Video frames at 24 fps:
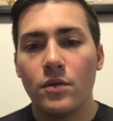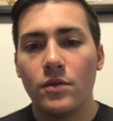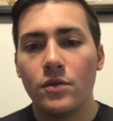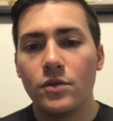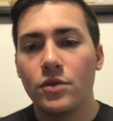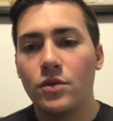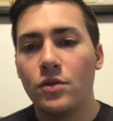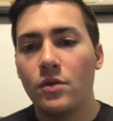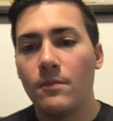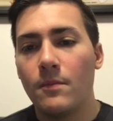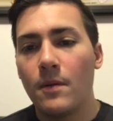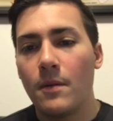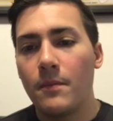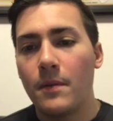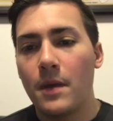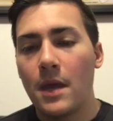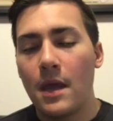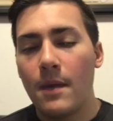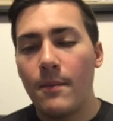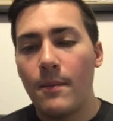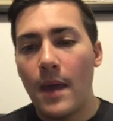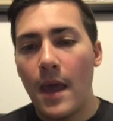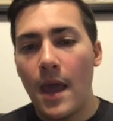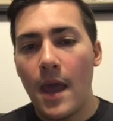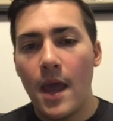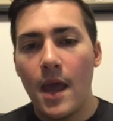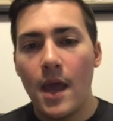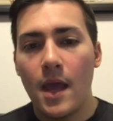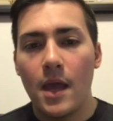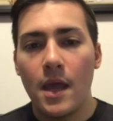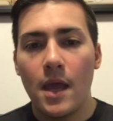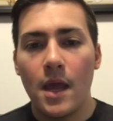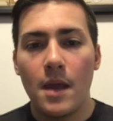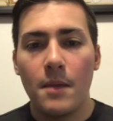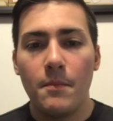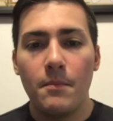There's shoot 'em up game
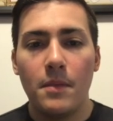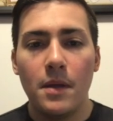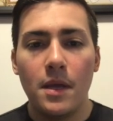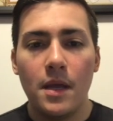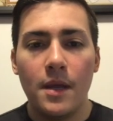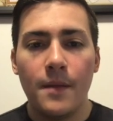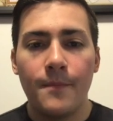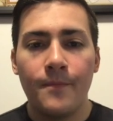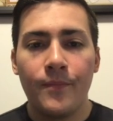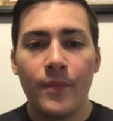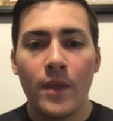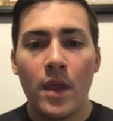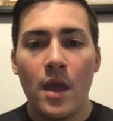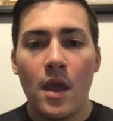A and B,